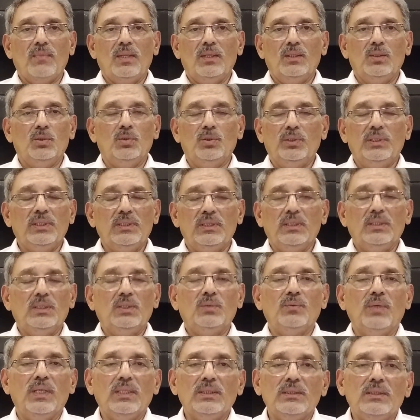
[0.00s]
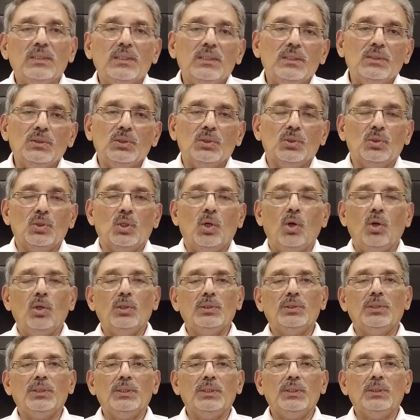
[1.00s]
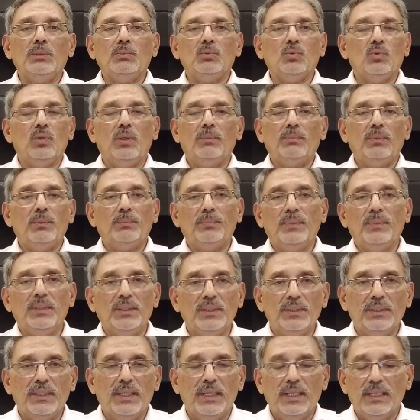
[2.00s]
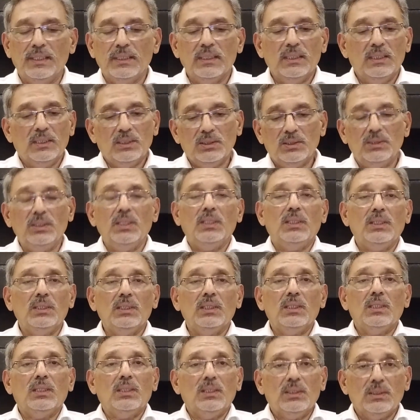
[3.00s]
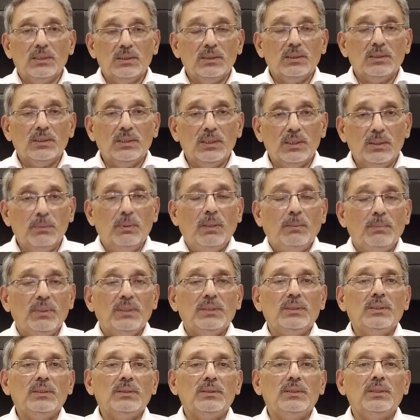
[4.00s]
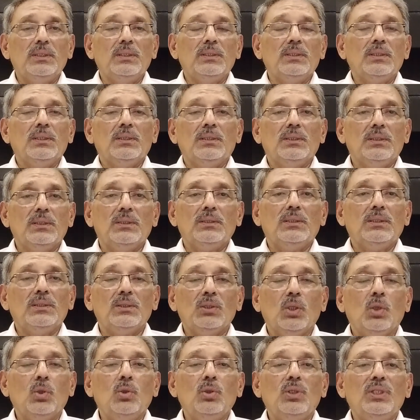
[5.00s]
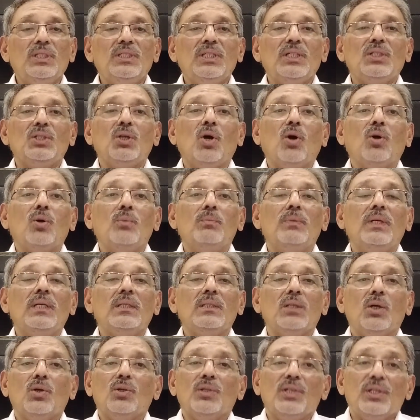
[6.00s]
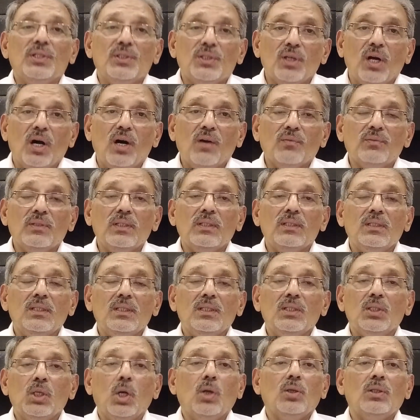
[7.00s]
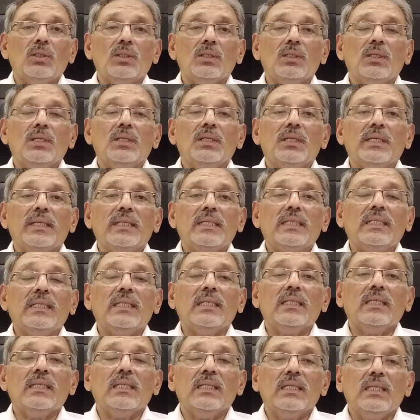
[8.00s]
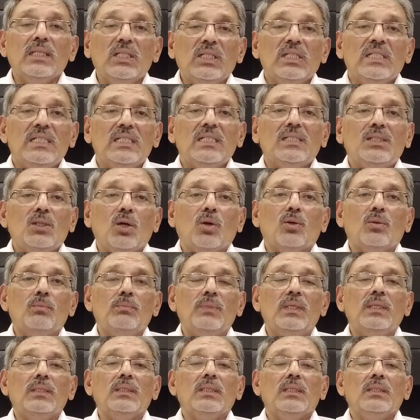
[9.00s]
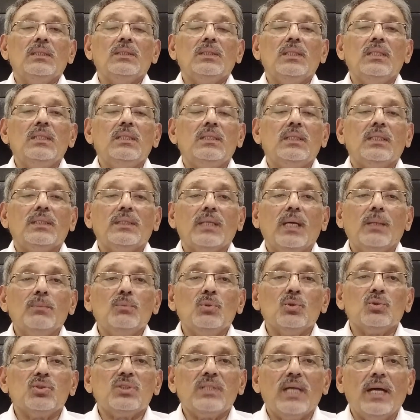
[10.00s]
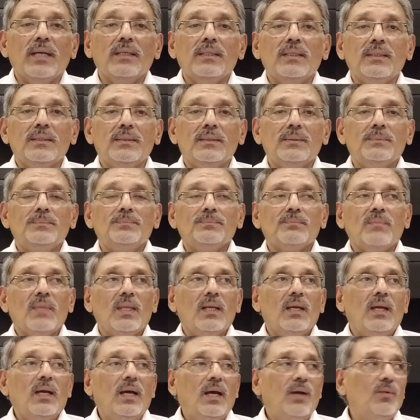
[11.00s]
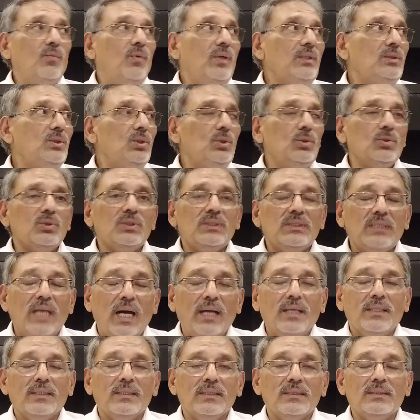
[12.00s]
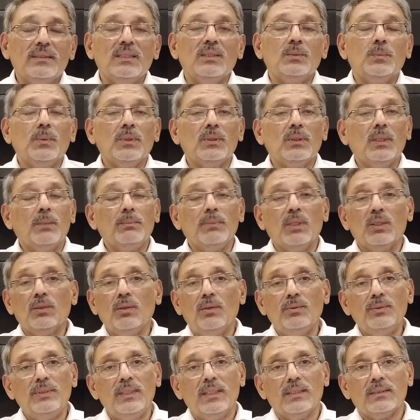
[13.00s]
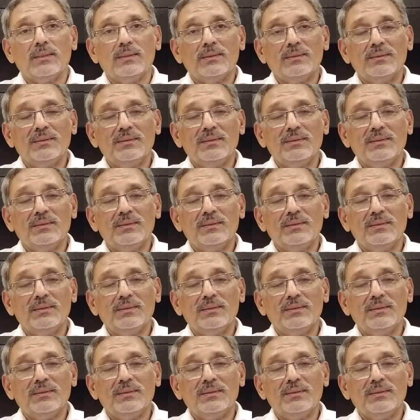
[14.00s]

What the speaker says: Your legal advisor, your whole team who have prepared that. Still, remember this thing, this is only a document or a draft, not a legal document till the time you sign it. And once you sign it, this becomes a contract.